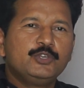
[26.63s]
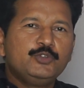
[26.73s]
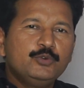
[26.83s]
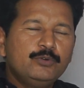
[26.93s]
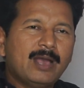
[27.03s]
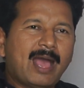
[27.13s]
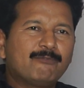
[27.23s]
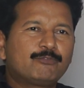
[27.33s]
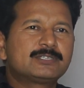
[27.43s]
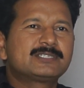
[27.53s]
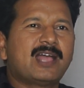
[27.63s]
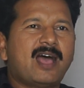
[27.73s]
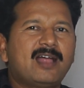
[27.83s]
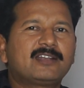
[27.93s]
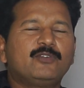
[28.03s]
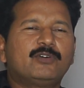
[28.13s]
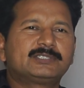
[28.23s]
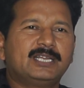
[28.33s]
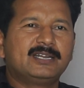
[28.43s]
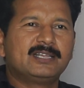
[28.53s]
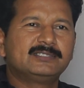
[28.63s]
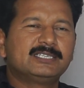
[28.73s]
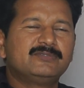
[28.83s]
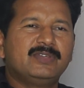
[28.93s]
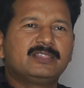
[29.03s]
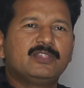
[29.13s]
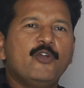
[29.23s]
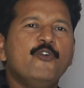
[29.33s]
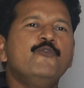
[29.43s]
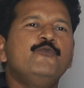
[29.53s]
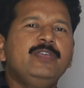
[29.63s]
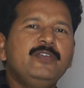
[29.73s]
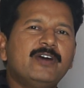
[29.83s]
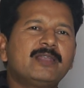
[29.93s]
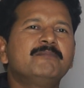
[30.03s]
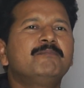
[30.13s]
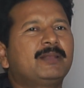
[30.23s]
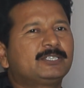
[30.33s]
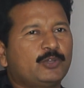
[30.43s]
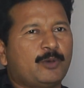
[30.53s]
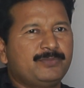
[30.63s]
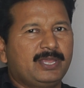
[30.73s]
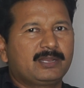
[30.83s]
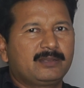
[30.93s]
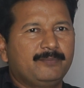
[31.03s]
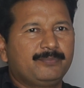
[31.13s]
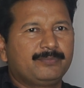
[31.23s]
you have to start your sentences with V1 plus object